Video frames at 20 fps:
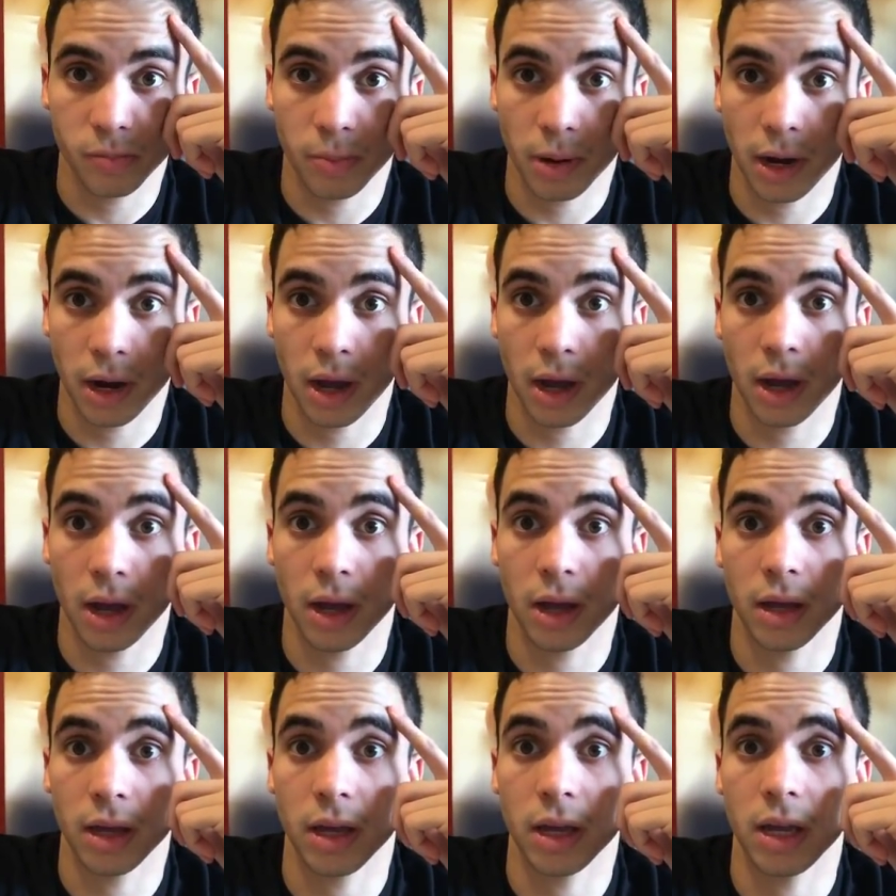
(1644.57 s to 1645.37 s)

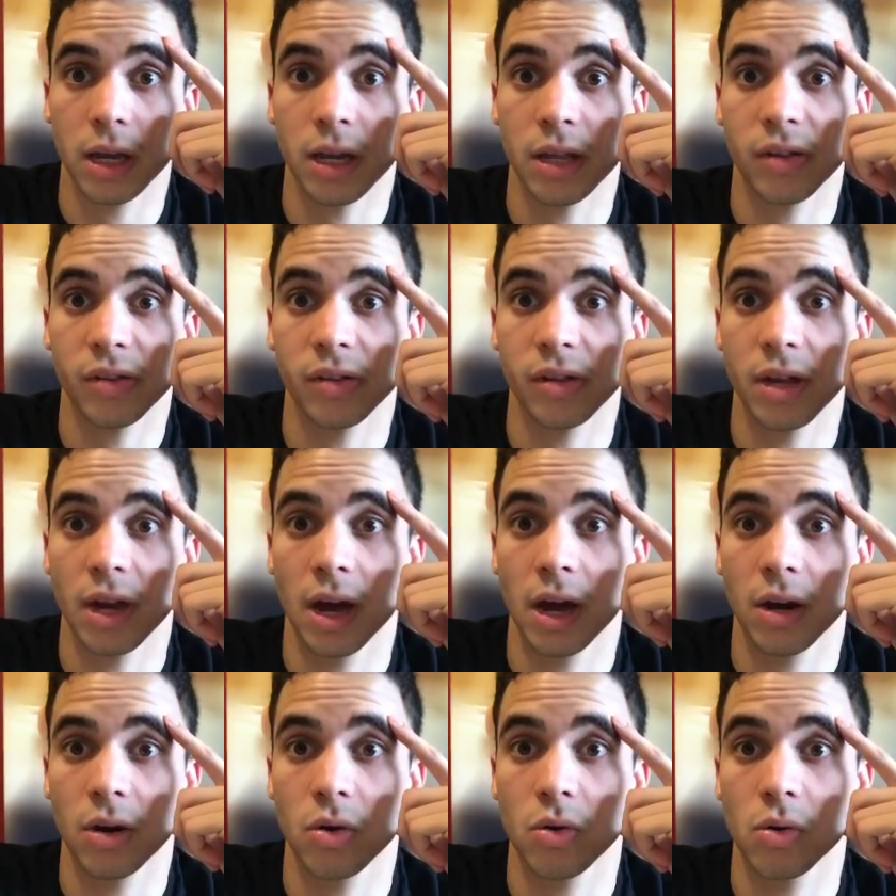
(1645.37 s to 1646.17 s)
para
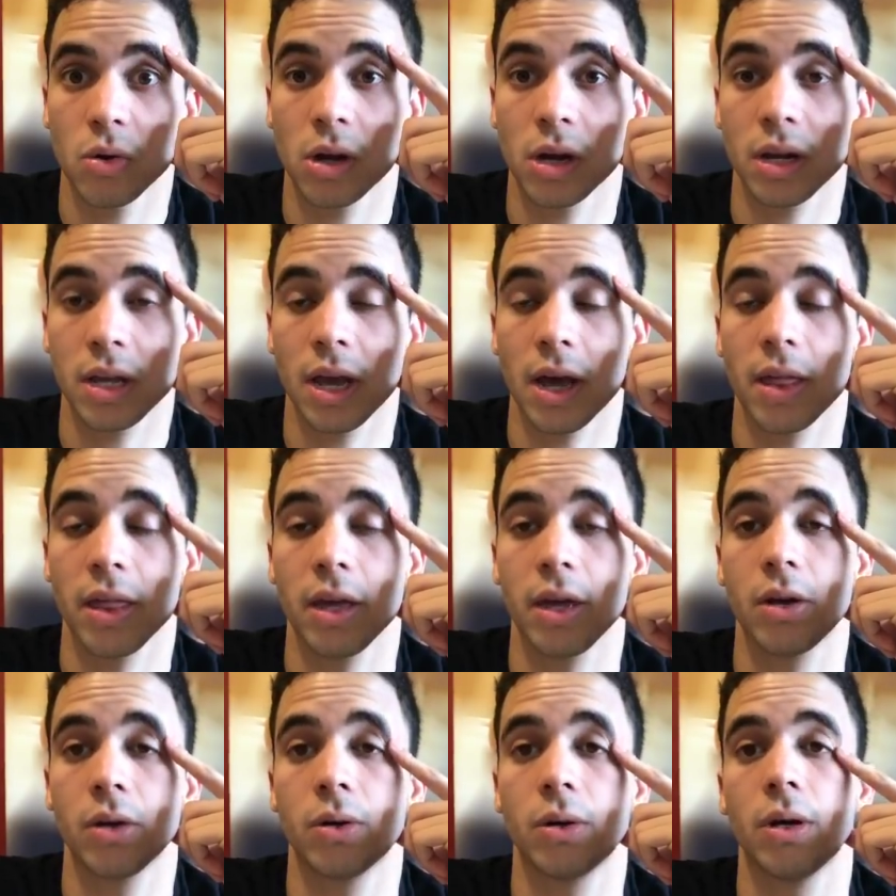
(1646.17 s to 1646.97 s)
iniciar un
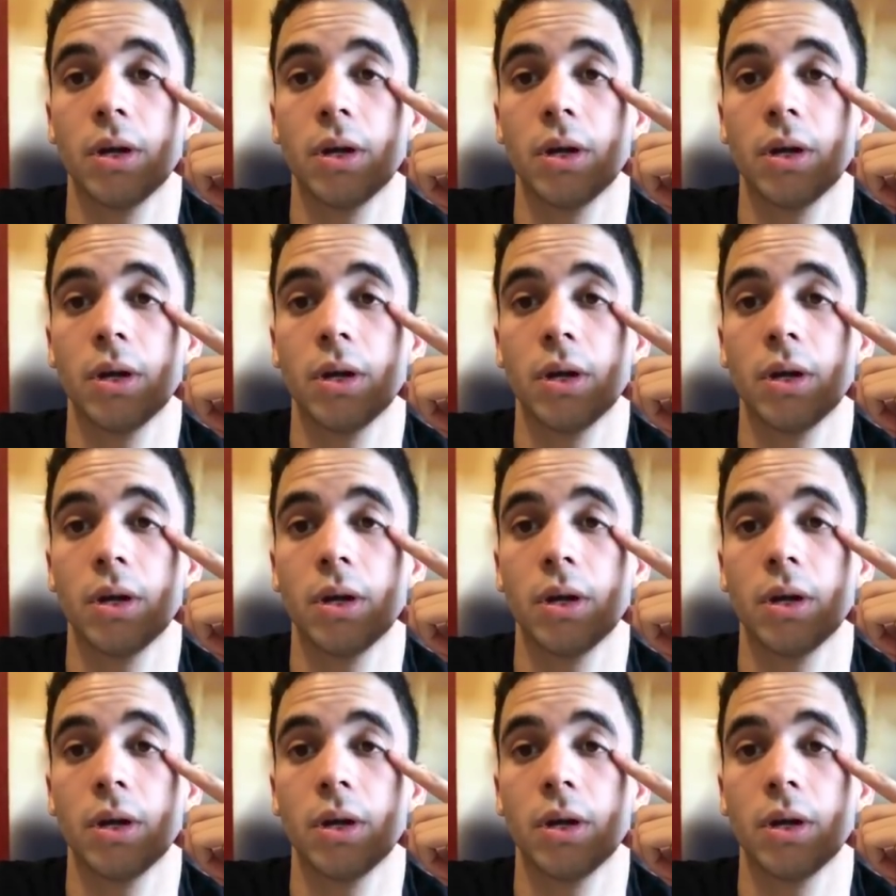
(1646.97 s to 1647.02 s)
criadero?